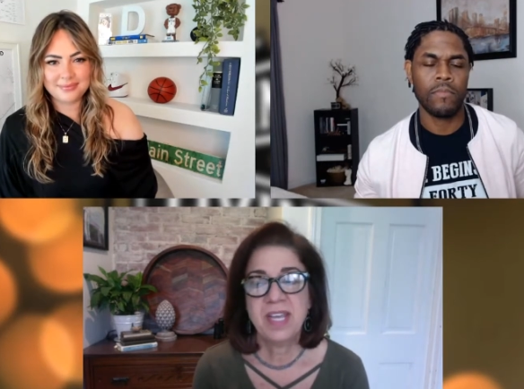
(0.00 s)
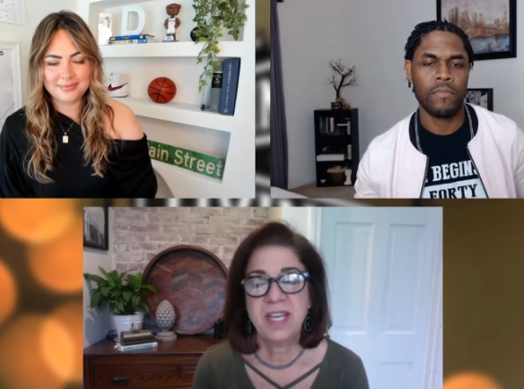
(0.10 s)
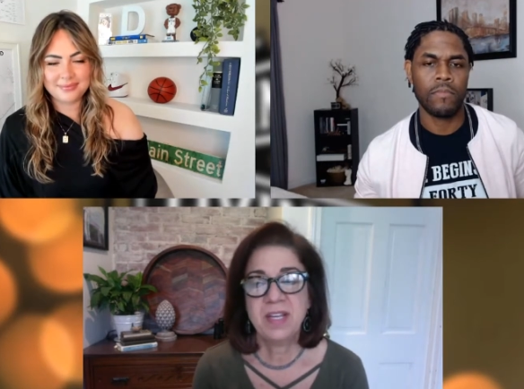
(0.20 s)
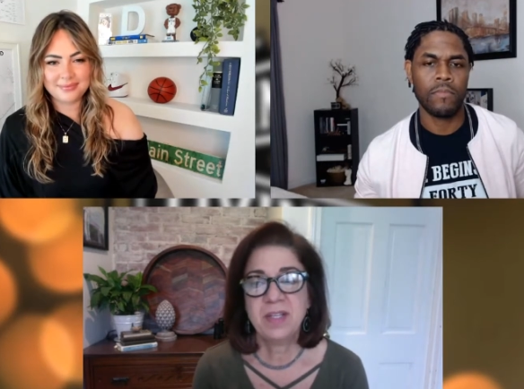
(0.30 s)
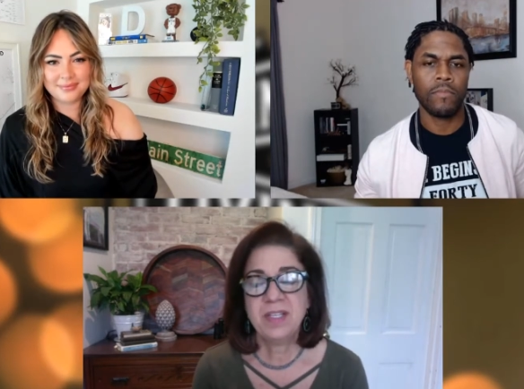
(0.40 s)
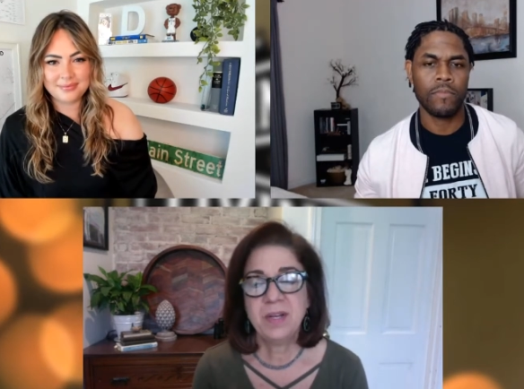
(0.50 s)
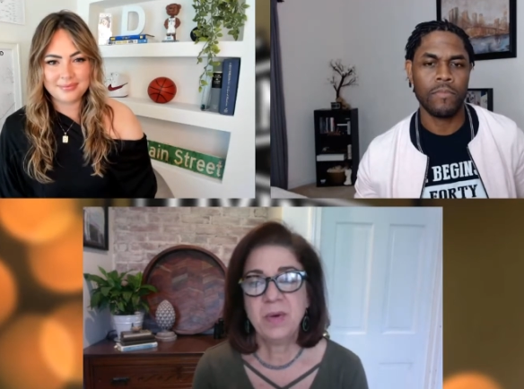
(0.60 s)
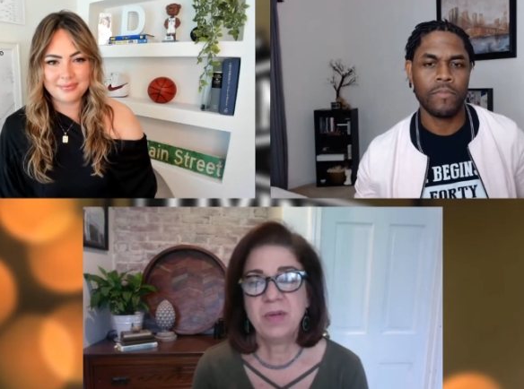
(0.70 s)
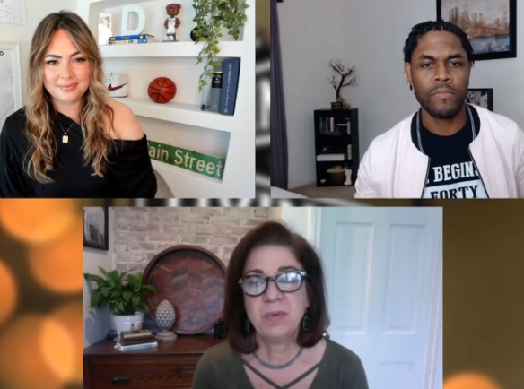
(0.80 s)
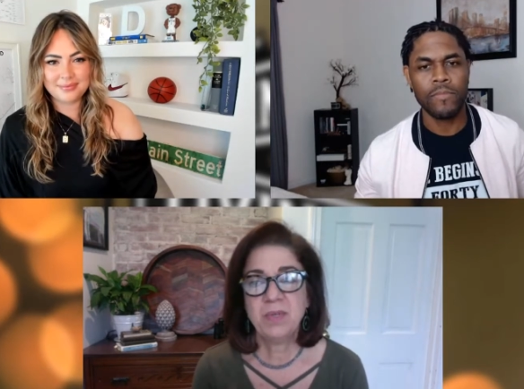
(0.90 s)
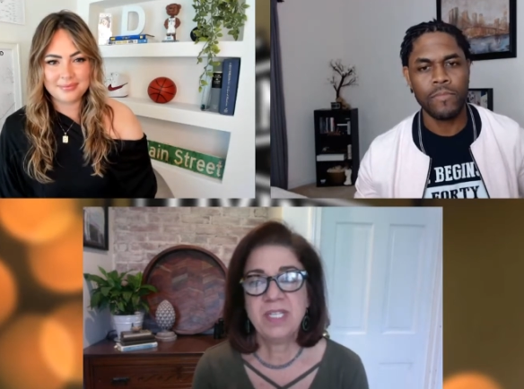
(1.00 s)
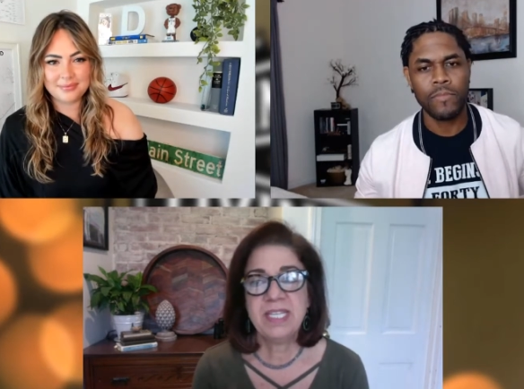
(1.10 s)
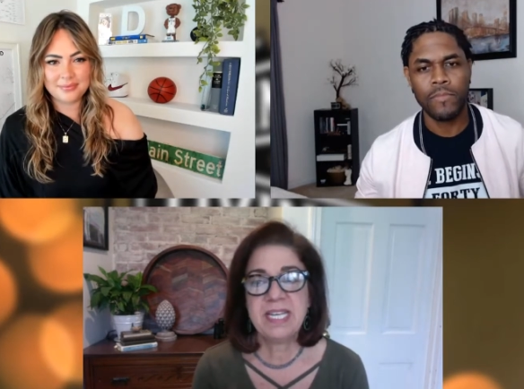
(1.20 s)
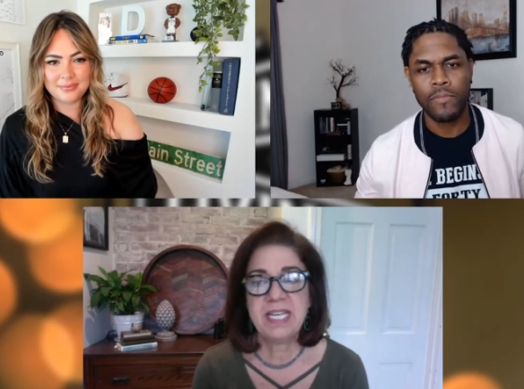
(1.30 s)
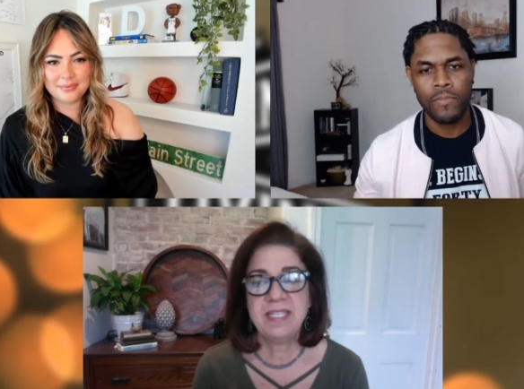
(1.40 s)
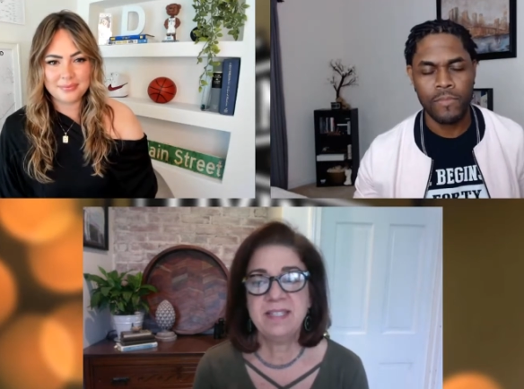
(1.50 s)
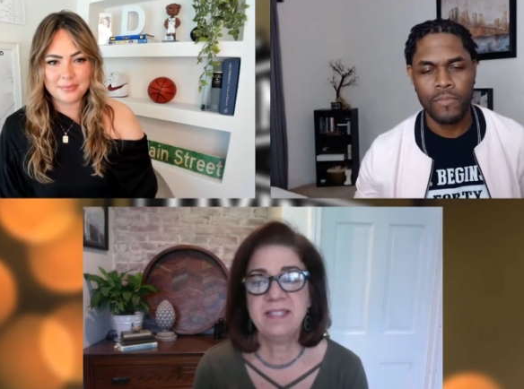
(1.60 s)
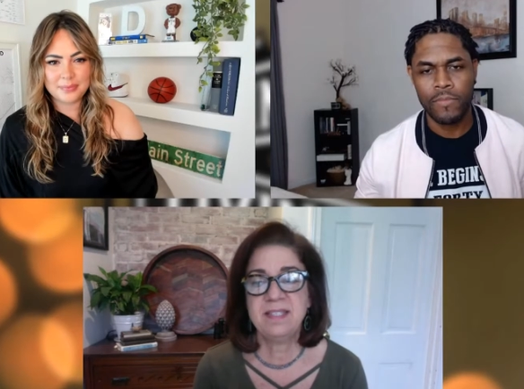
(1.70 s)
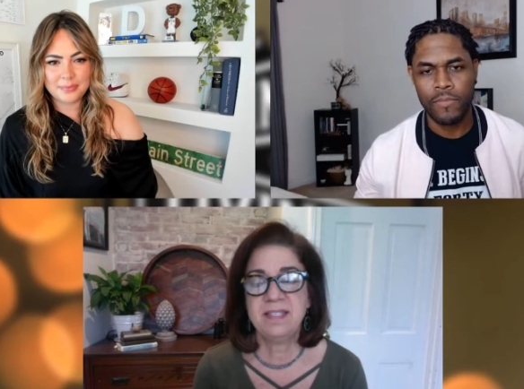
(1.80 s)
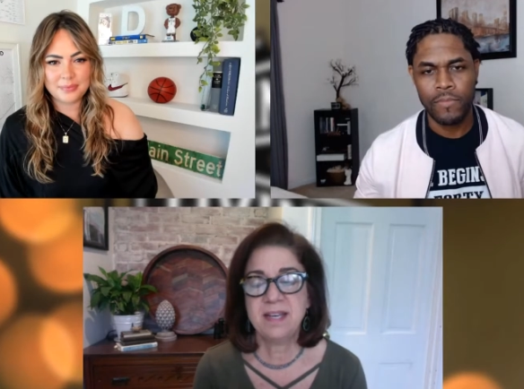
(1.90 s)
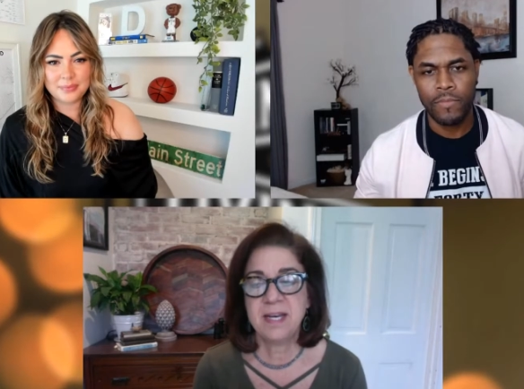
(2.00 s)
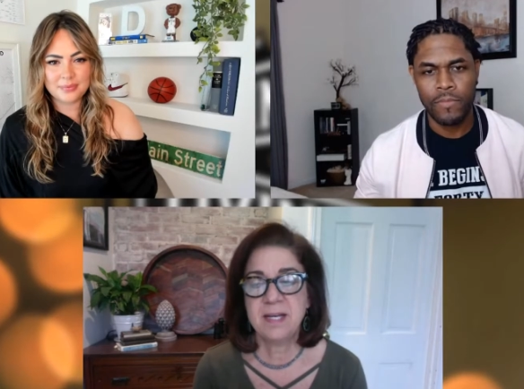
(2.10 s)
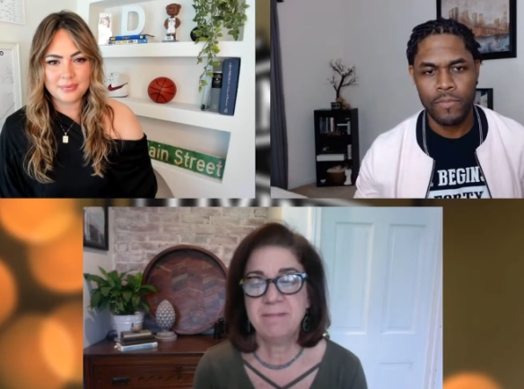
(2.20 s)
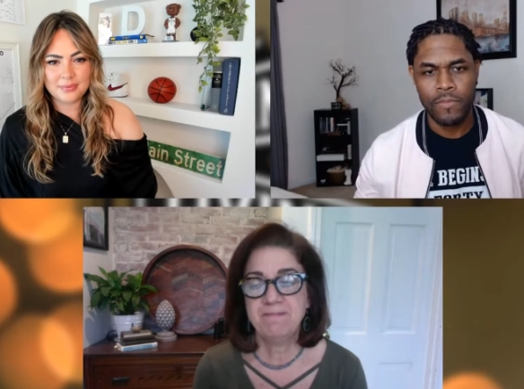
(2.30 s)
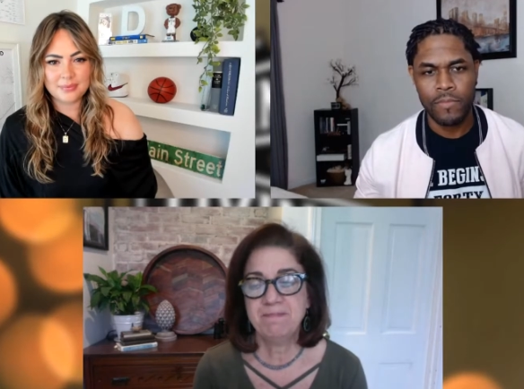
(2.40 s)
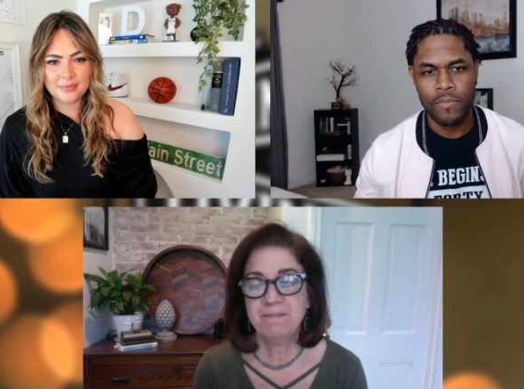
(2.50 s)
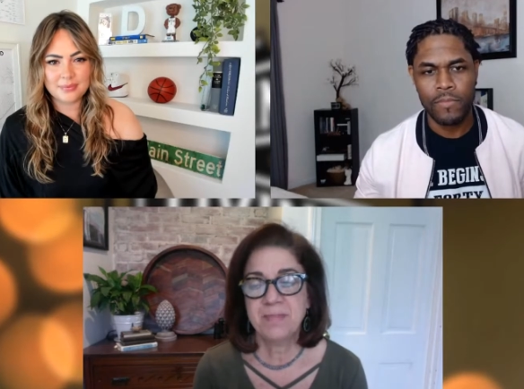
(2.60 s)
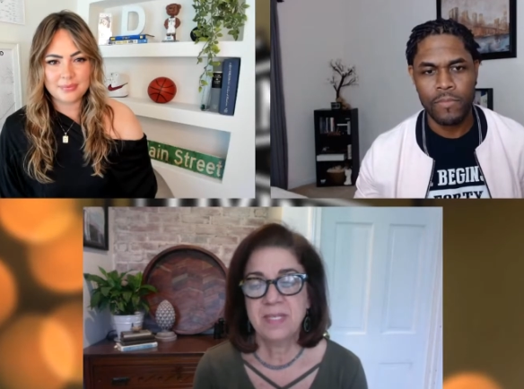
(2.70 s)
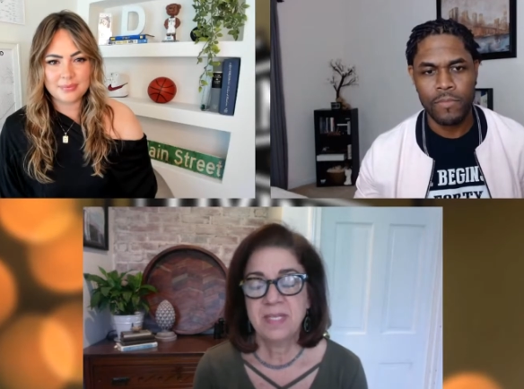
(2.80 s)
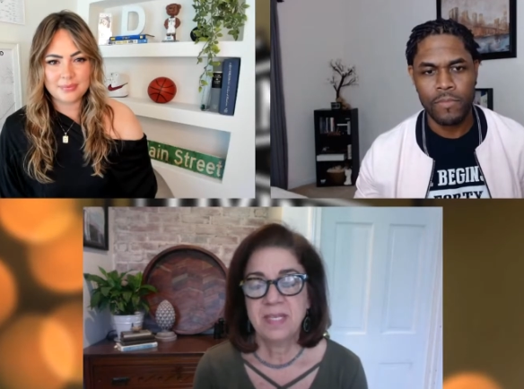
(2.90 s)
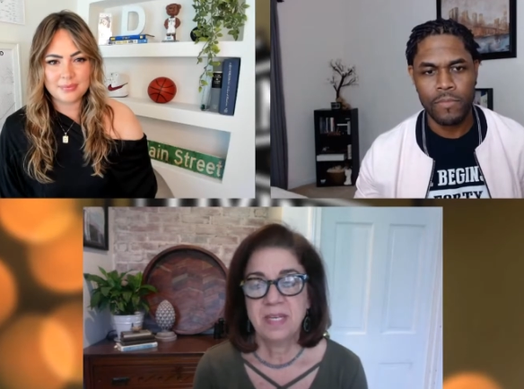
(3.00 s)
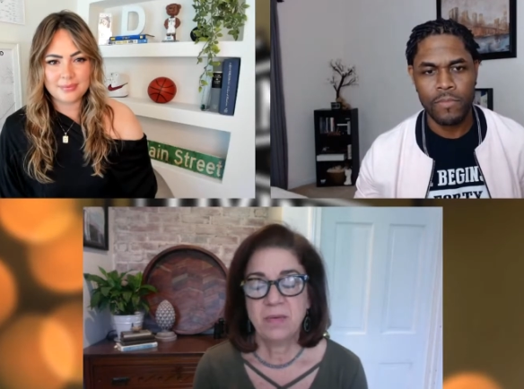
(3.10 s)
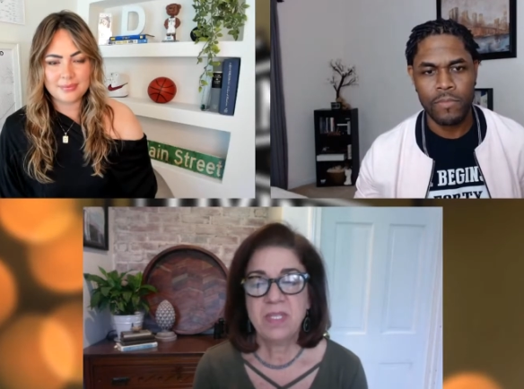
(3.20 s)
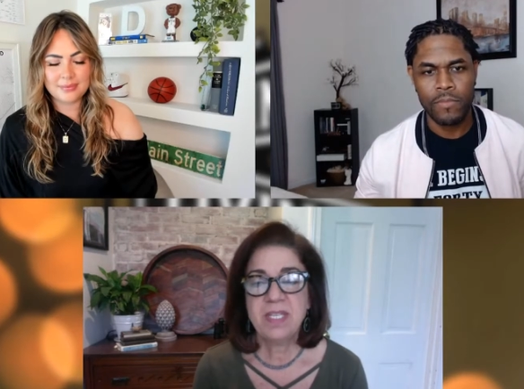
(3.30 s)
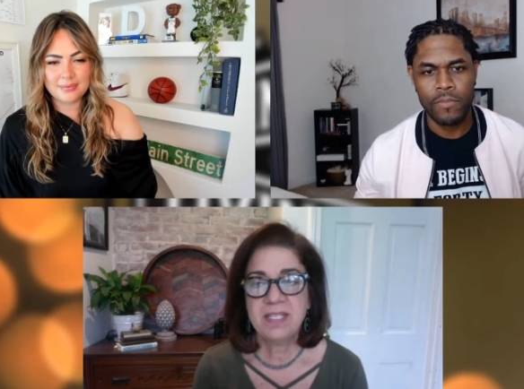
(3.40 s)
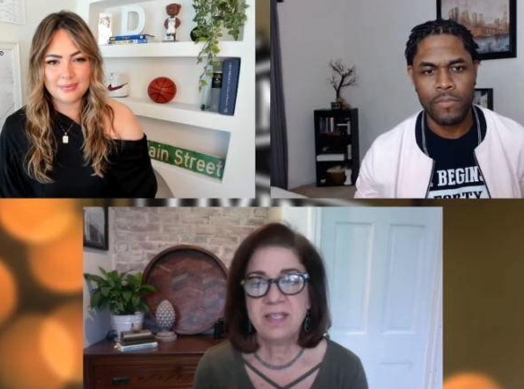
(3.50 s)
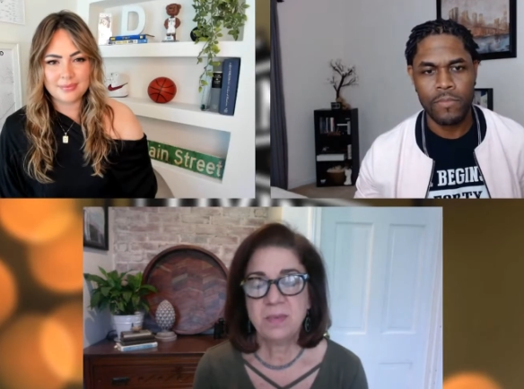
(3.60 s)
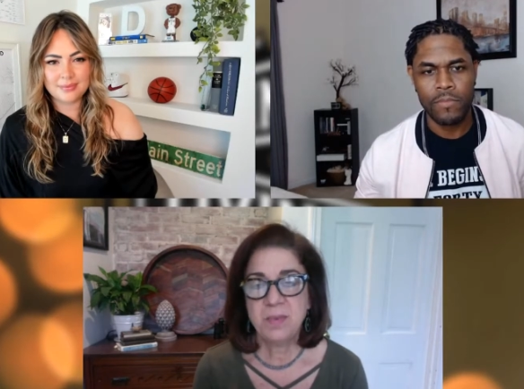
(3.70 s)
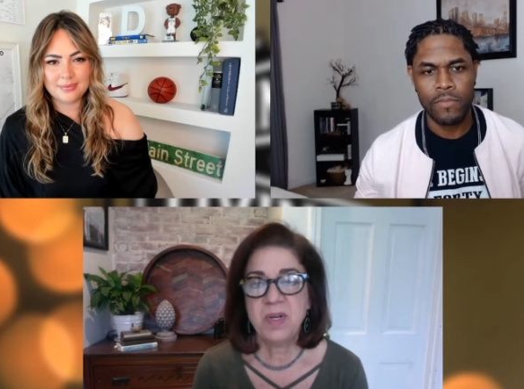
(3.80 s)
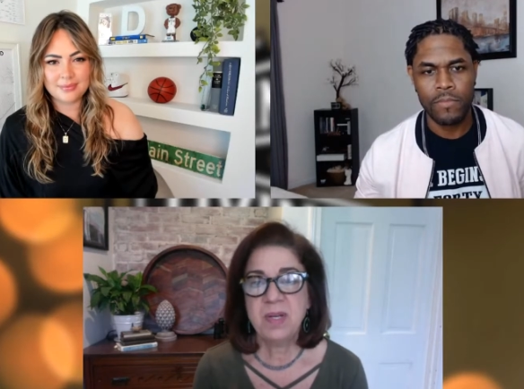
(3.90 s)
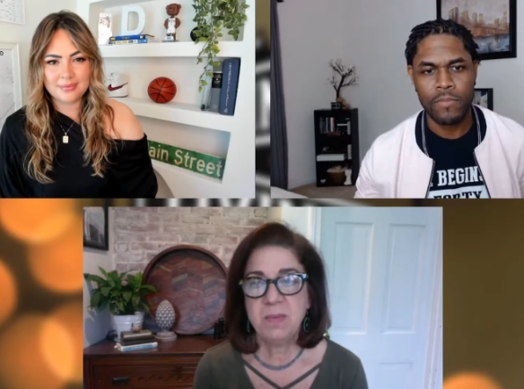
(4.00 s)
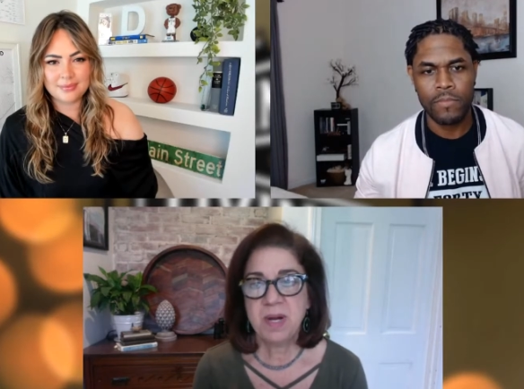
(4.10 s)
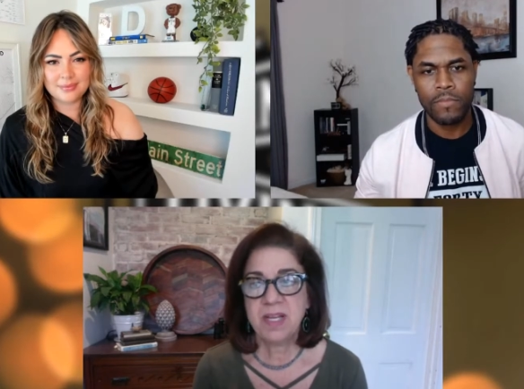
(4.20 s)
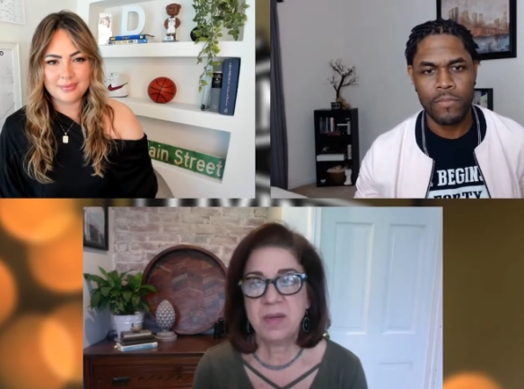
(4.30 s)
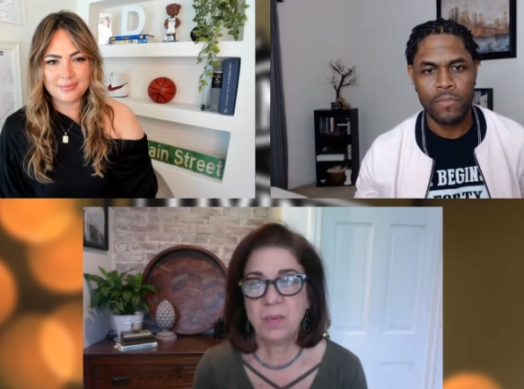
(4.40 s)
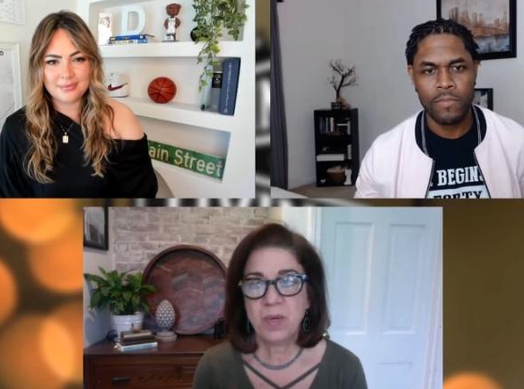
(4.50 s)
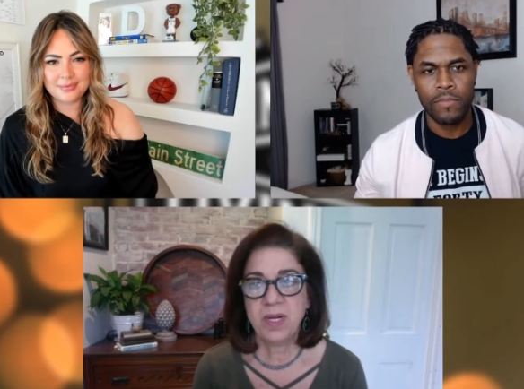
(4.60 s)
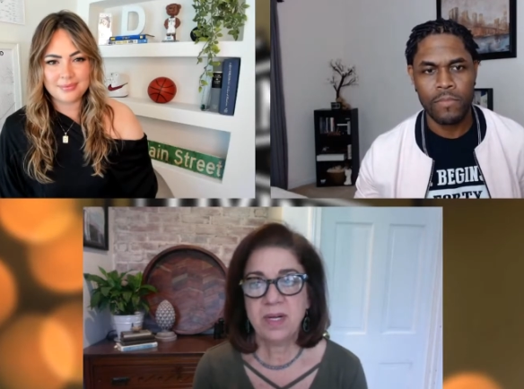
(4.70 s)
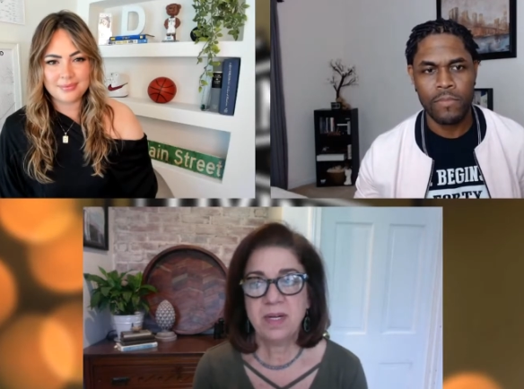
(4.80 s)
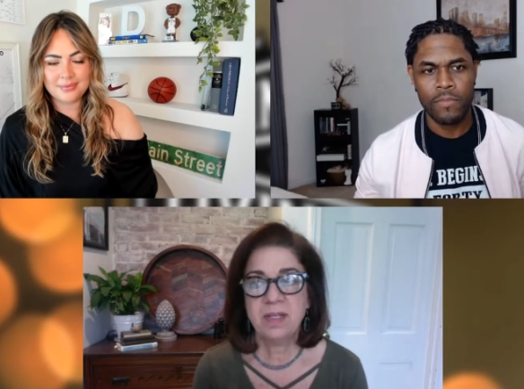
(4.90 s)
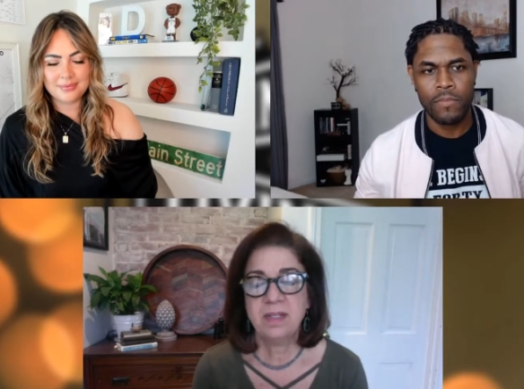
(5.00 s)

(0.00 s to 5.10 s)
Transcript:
Speaker 1: It, you know, it really is. Um, it really is a community market where,